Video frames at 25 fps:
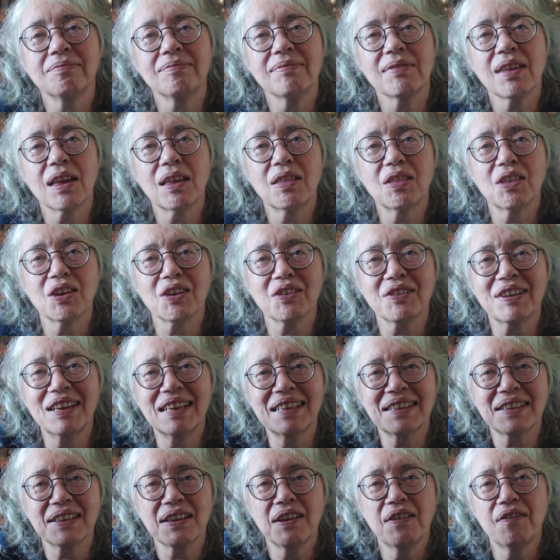Then there
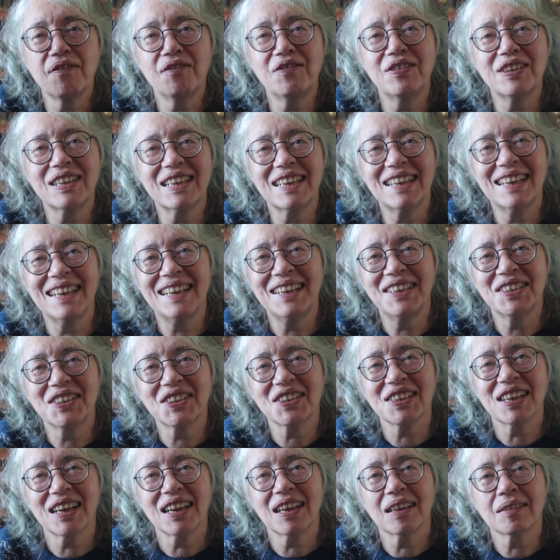is
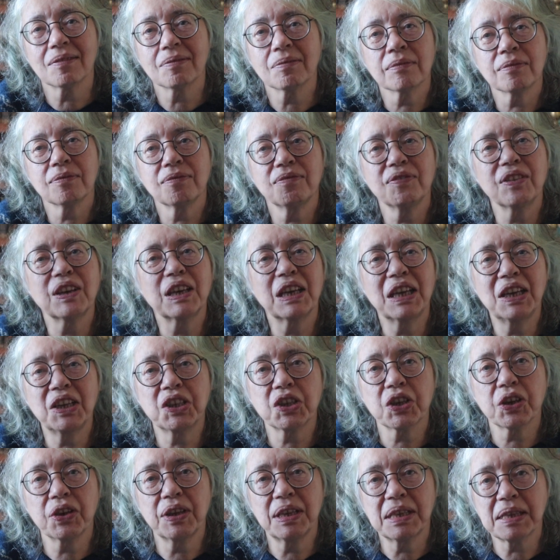Venetia.
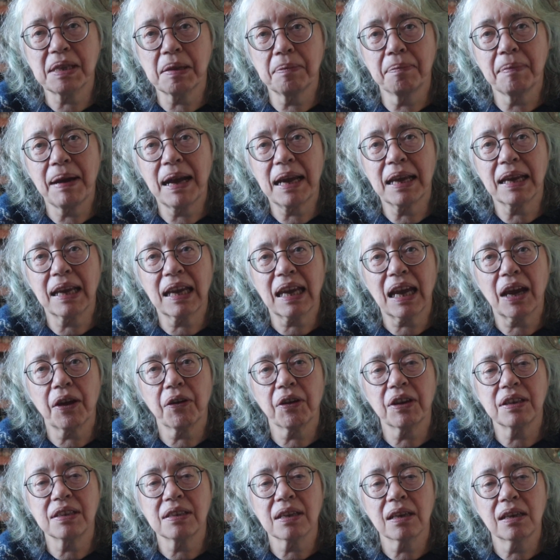Venetia is the main
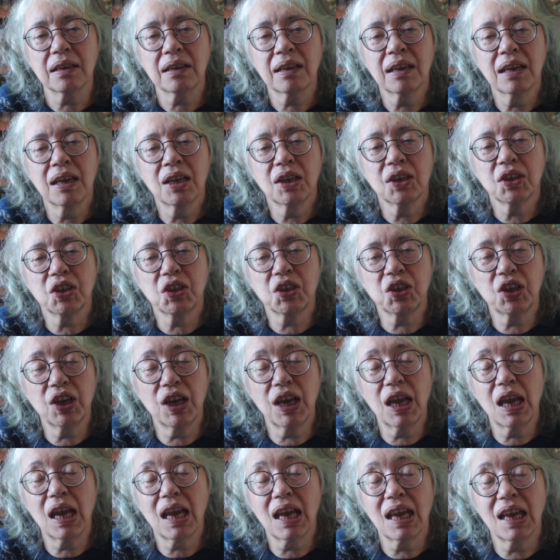character.
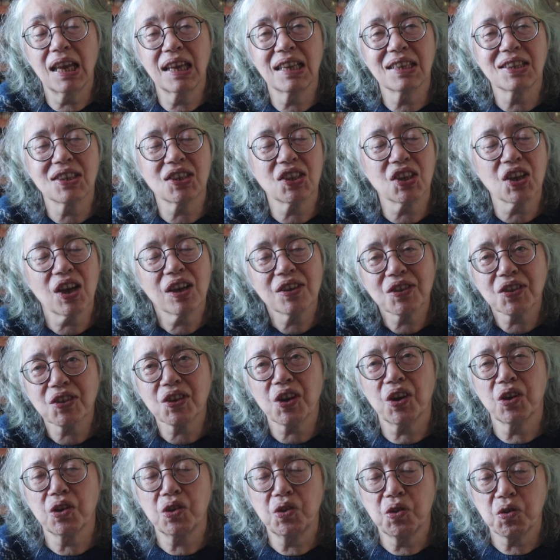She is just
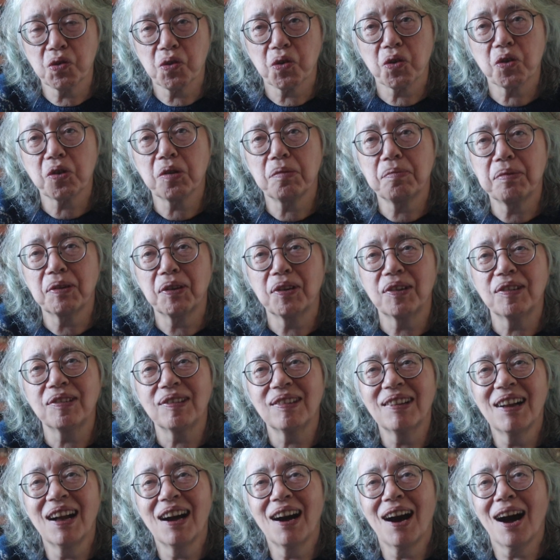
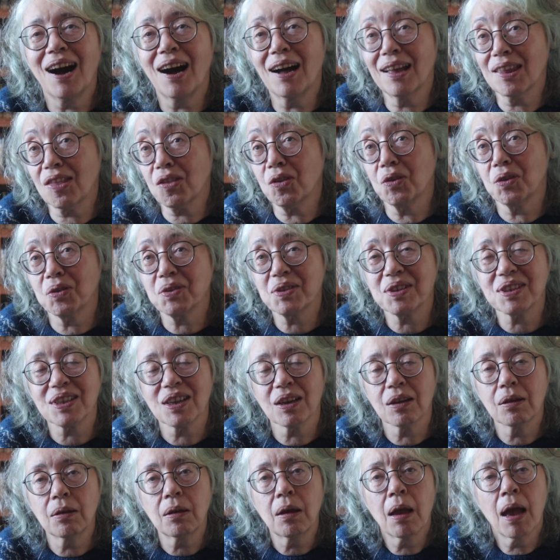adorable, I thought
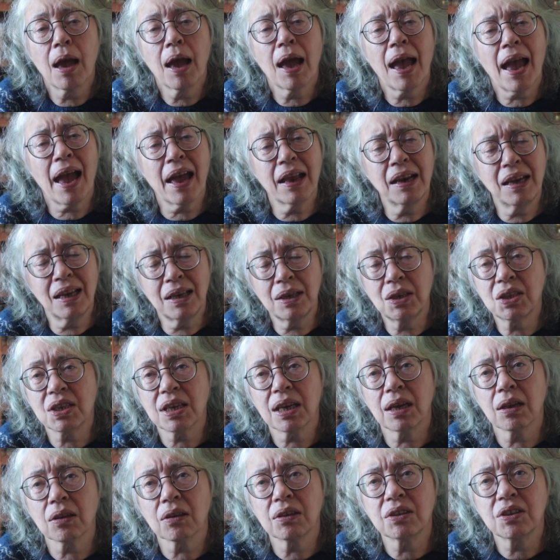so, and
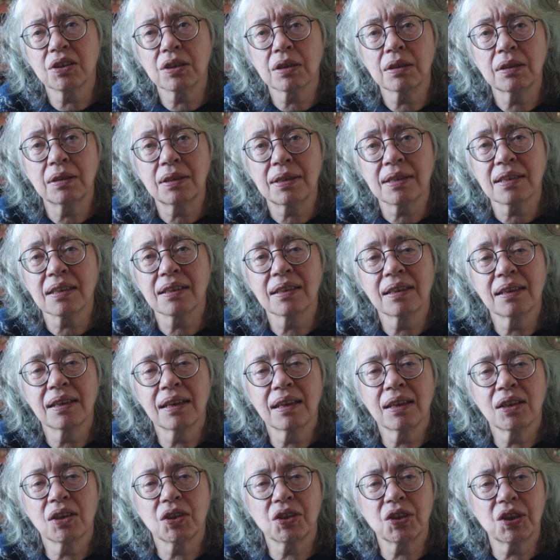intelligent.
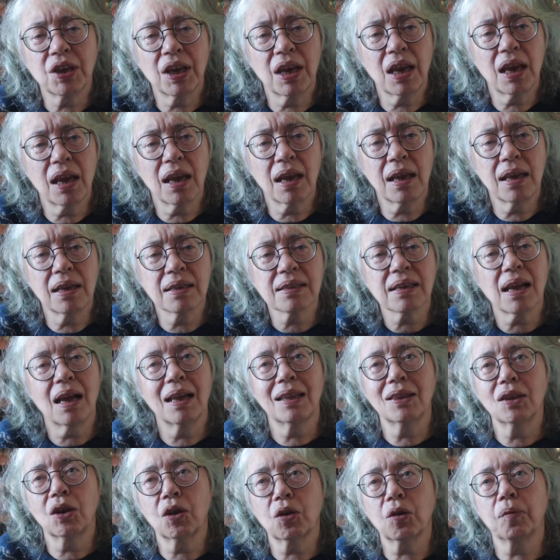She is a
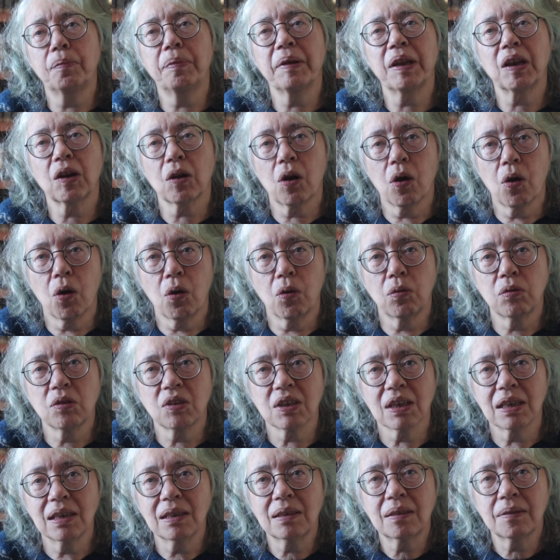little bit
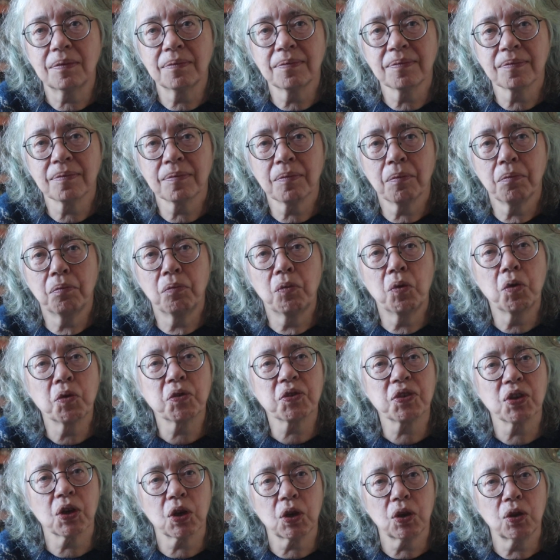older, more
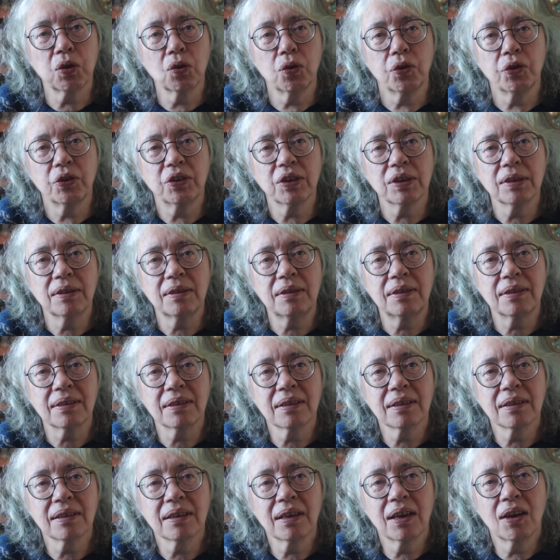secluded,
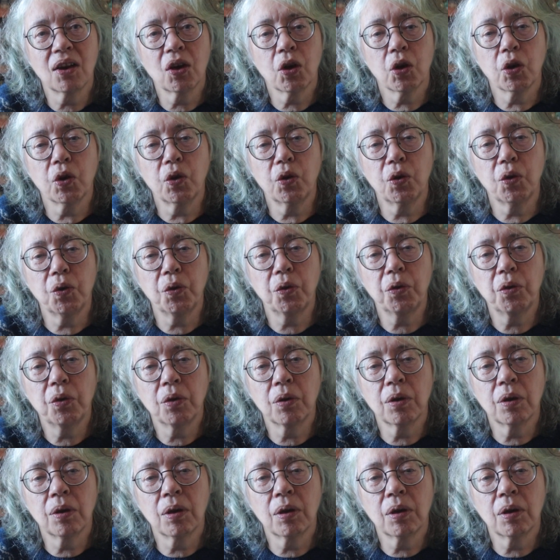who